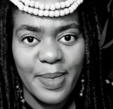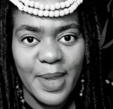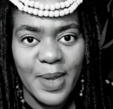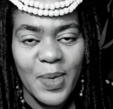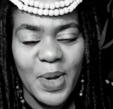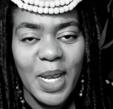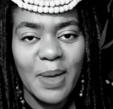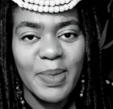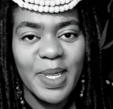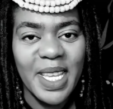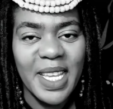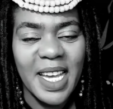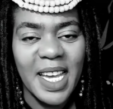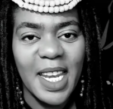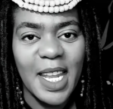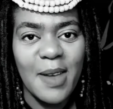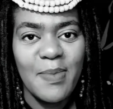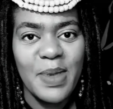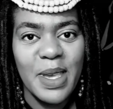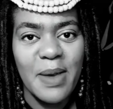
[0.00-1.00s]
When I'm saying
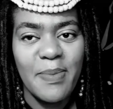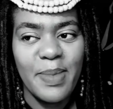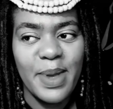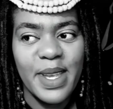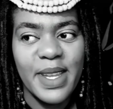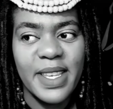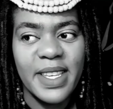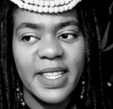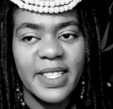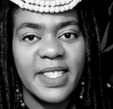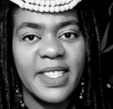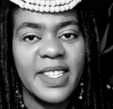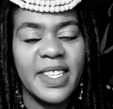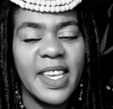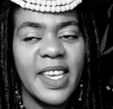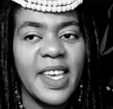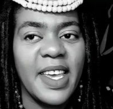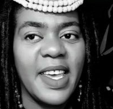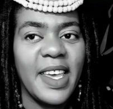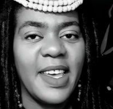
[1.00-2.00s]
alarming, I mean that
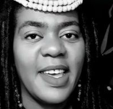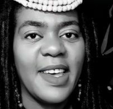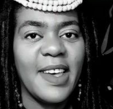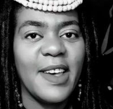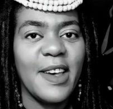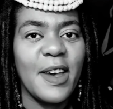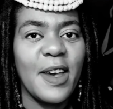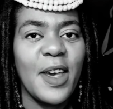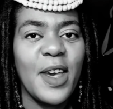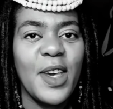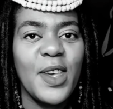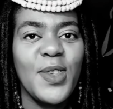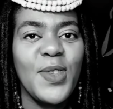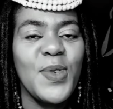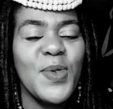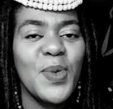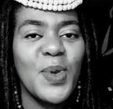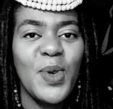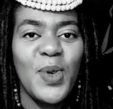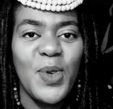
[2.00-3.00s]

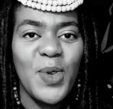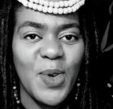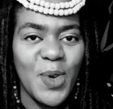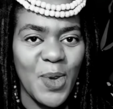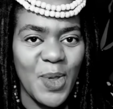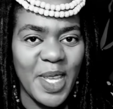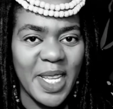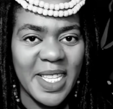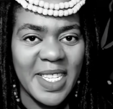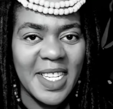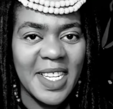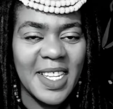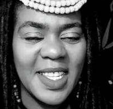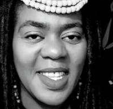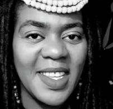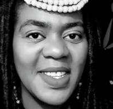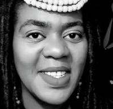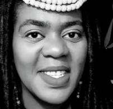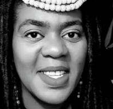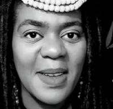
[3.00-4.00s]
you will know that
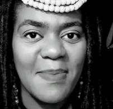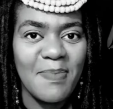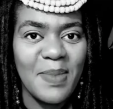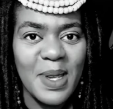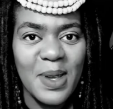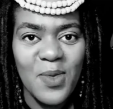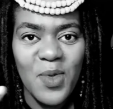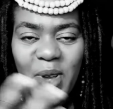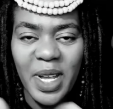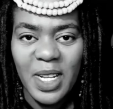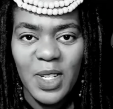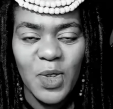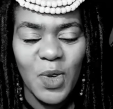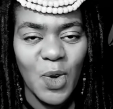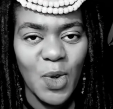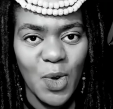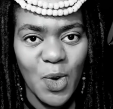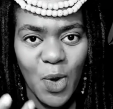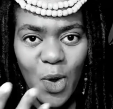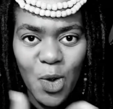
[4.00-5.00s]
things are being worked
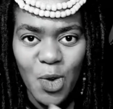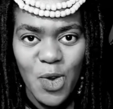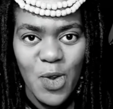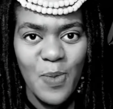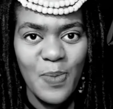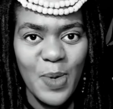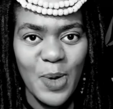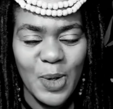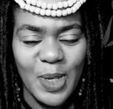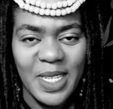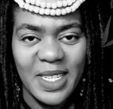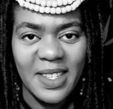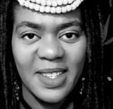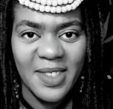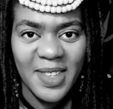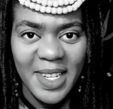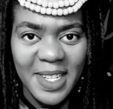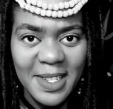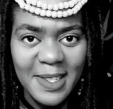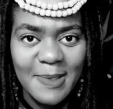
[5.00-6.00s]
on your body,
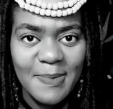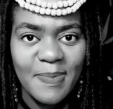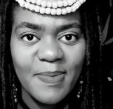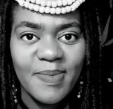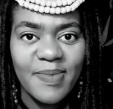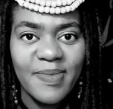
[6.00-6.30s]
right?